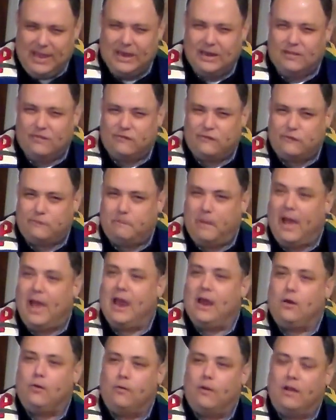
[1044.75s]
can
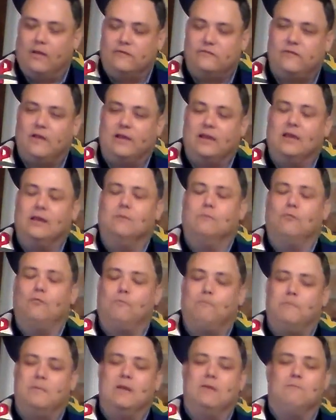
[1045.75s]
inspire us,
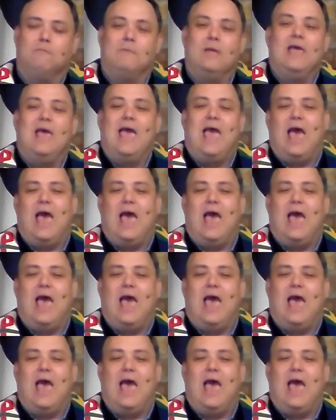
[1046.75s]
and